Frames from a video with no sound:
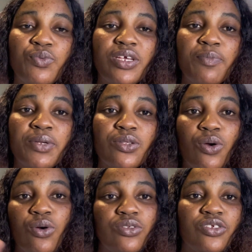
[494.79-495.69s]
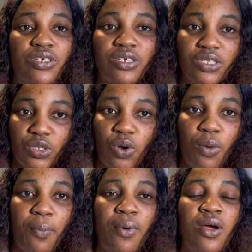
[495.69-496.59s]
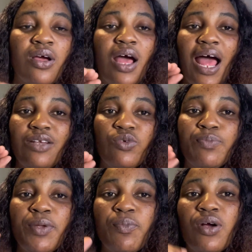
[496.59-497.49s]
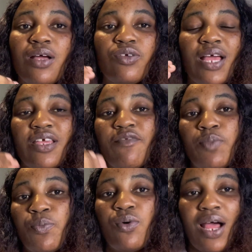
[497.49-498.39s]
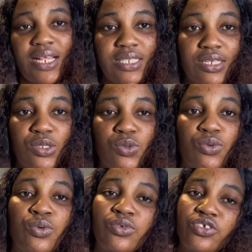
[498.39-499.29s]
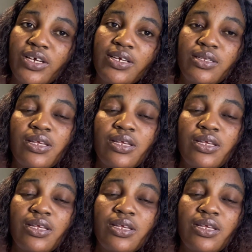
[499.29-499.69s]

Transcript: We keep it on GitHub, and you can give people access to check it.